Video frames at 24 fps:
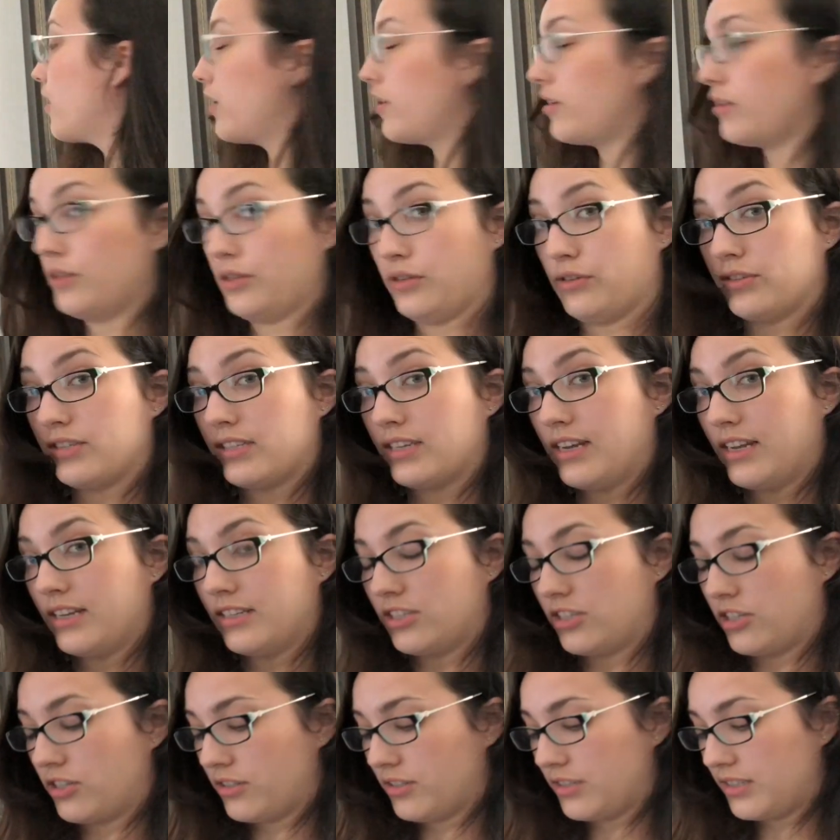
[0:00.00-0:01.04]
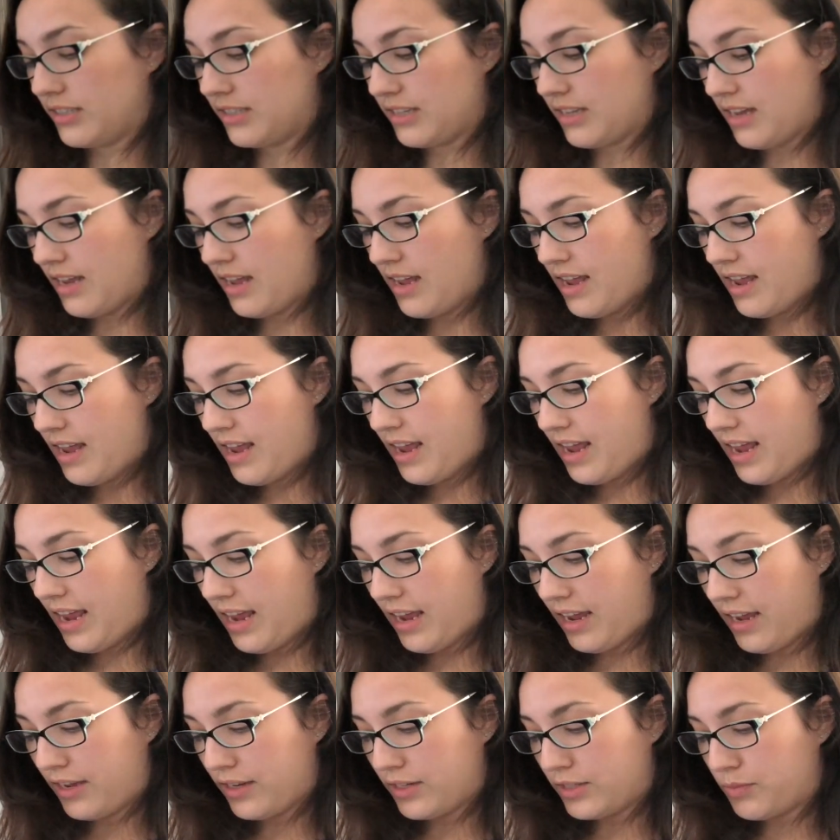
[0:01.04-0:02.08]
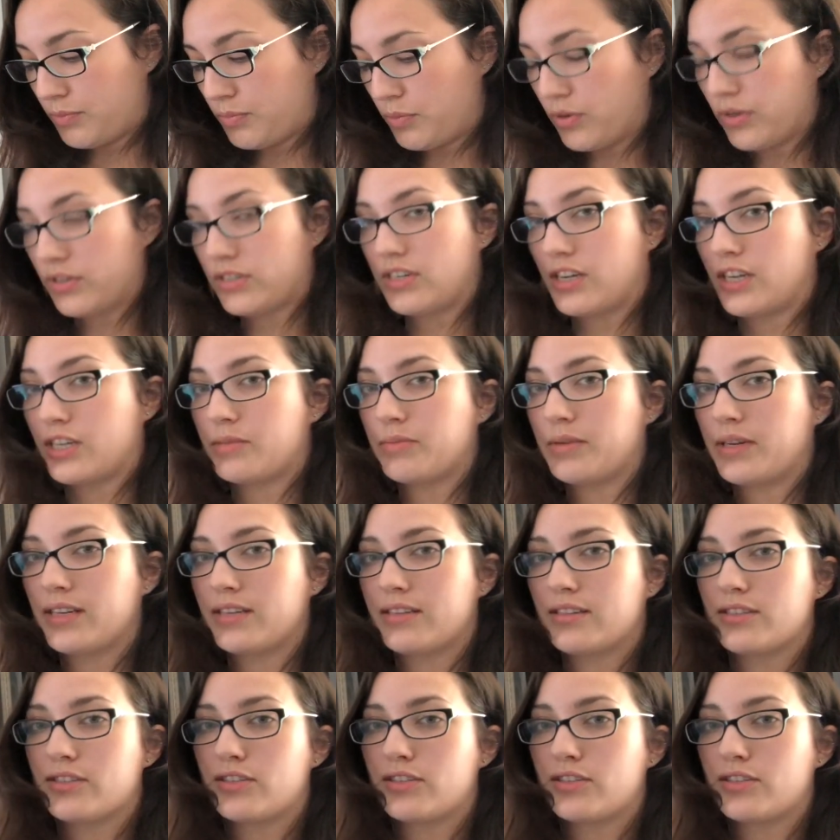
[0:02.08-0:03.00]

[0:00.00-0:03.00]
hallucinations, and poor judgment.